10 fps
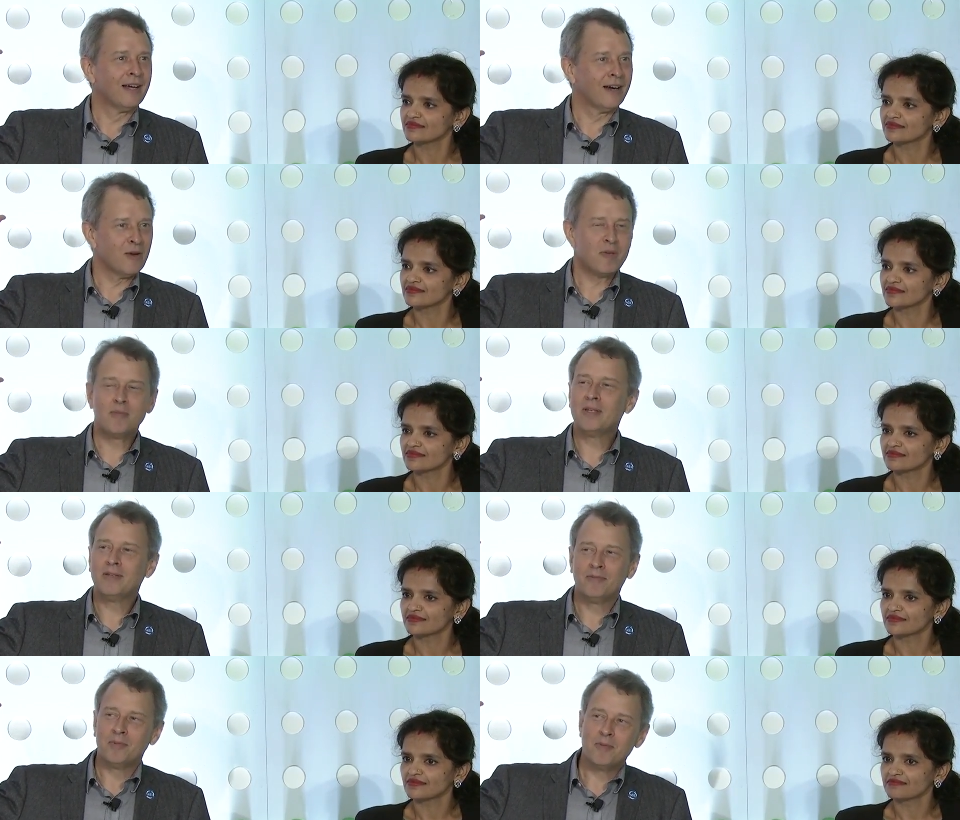Speaker 1: All right,
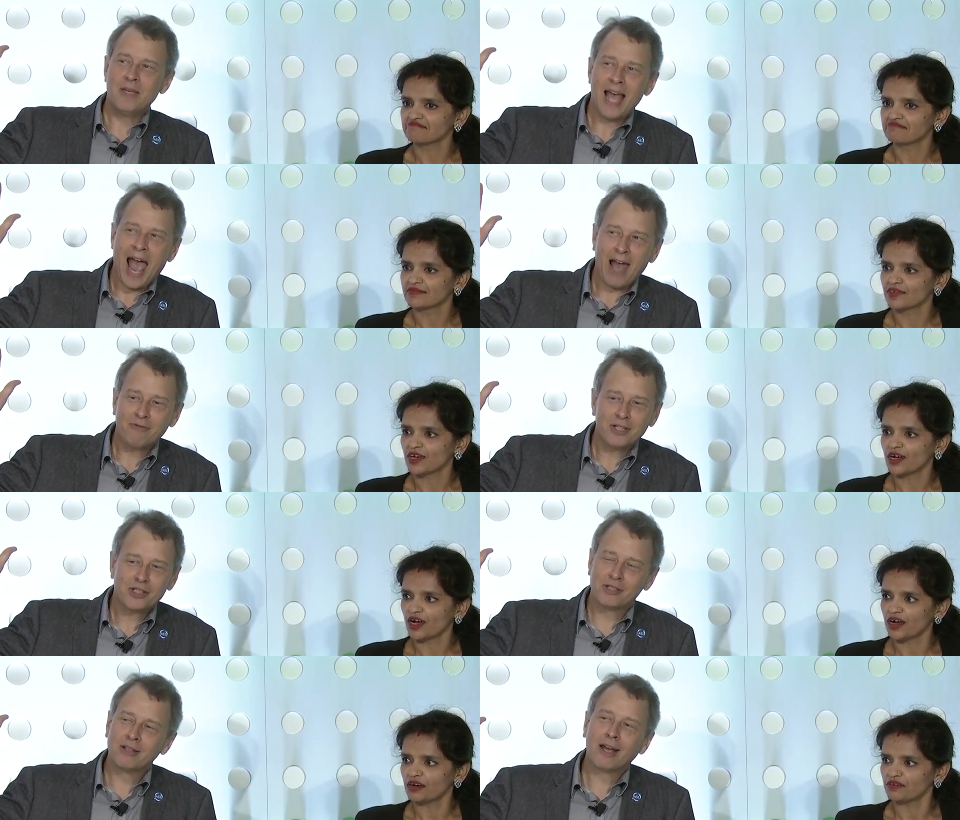maybe, maybe
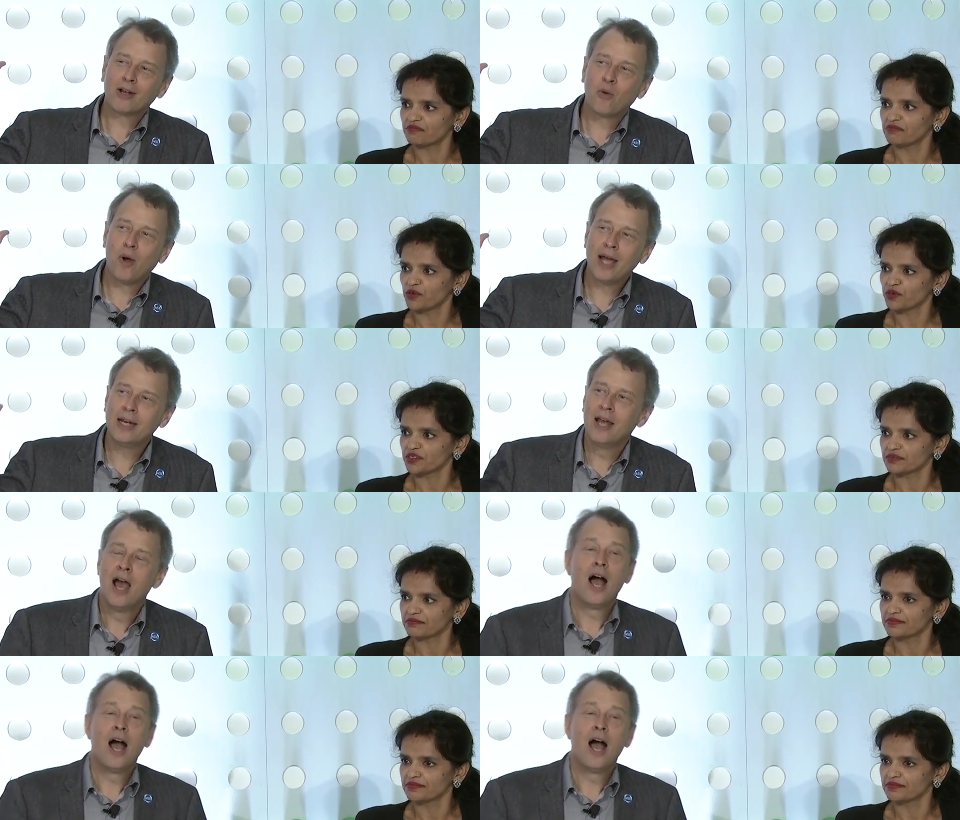half-ish, not quite.